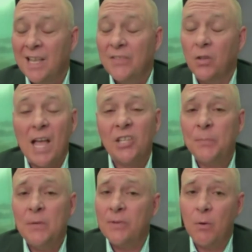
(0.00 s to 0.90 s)
The last
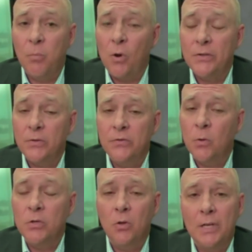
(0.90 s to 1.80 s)
piece I would point to, too,
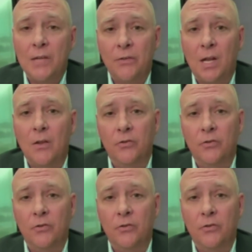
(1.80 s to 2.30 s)
when you look at a lot of